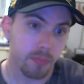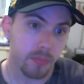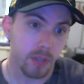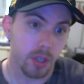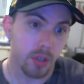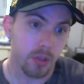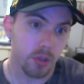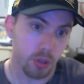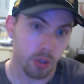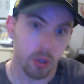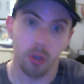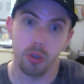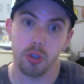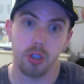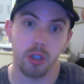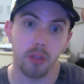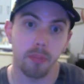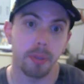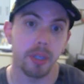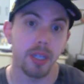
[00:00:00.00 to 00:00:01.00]
So those
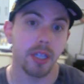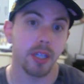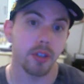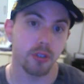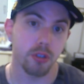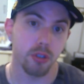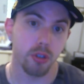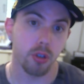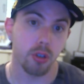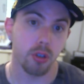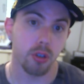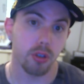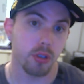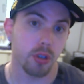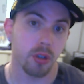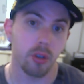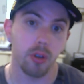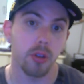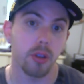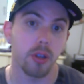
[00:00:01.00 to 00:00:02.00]
are the big concerns,
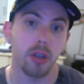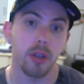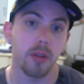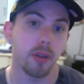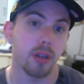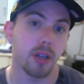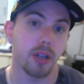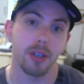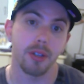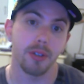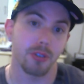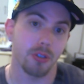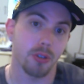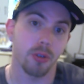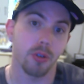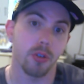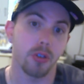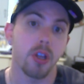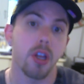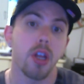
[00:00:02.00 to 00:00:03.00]

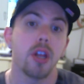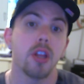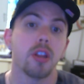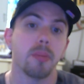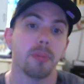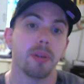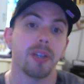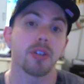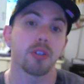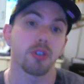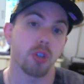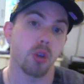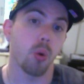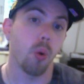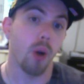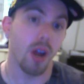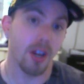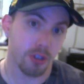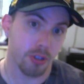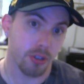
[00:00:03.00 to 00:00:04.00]
the biggest
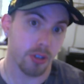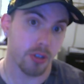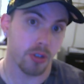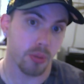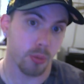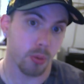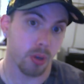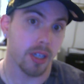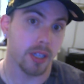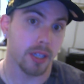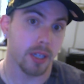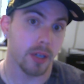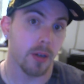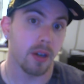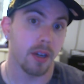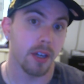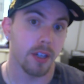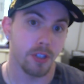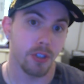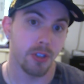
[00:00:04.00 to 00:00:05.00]
questions right
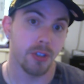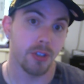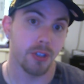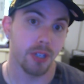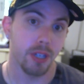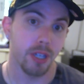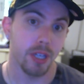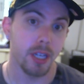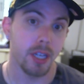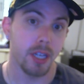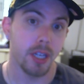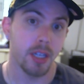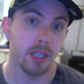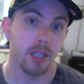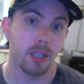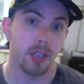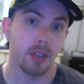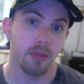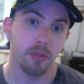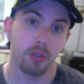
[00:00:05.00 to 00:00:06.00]
there, I should say,
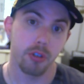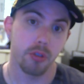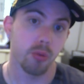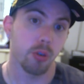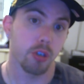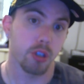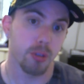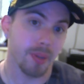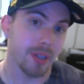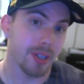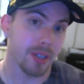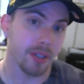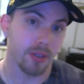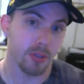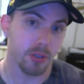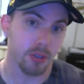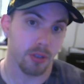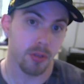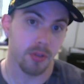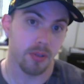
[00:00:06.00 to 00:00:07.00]
for George
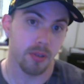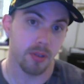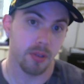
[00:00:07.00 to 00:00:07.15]
Pickens.